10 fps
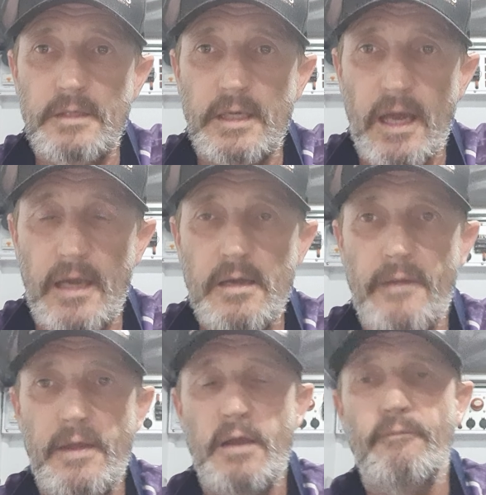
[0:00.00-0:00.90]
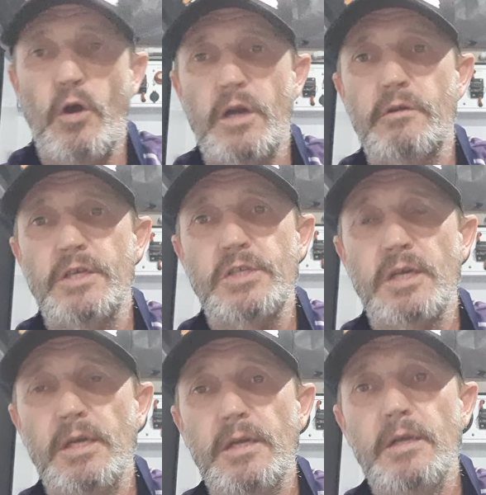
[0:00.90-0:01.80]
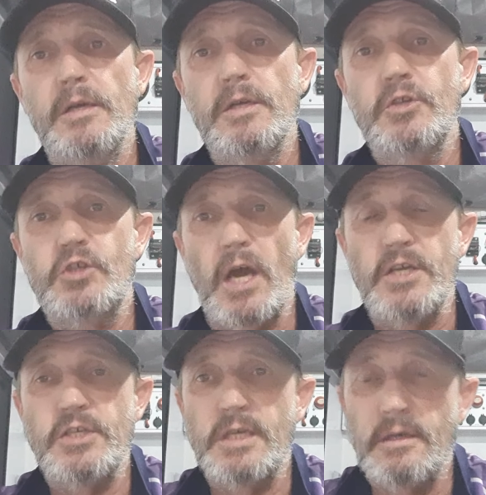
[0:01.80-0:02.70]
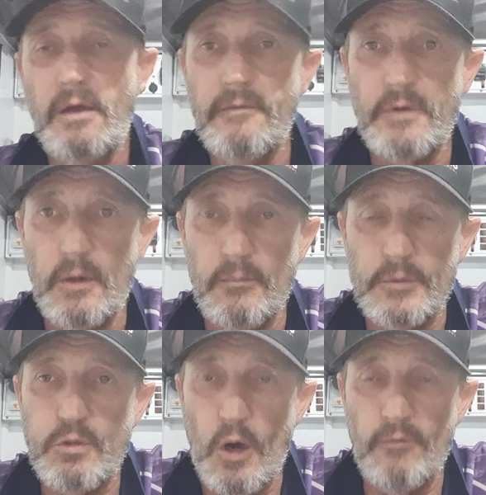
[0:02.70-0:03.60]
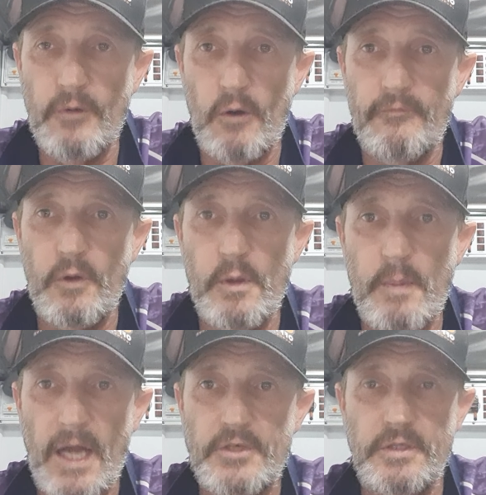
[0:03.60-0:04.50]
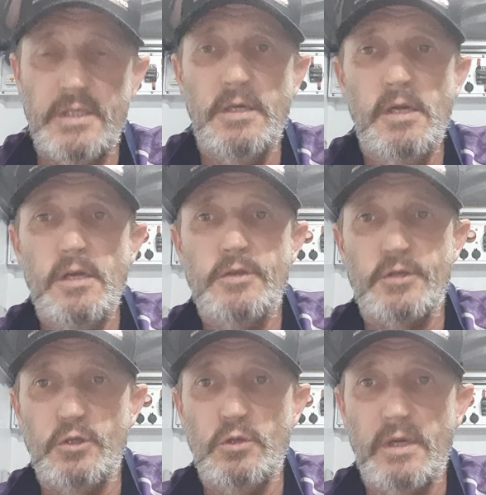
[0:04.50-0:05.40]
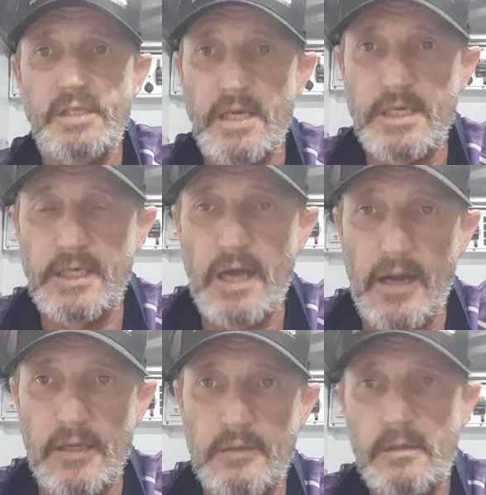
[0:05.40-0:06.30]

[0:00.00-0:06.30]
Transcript: Okay, and the inverter is changing from 12 volt from the battery to a designated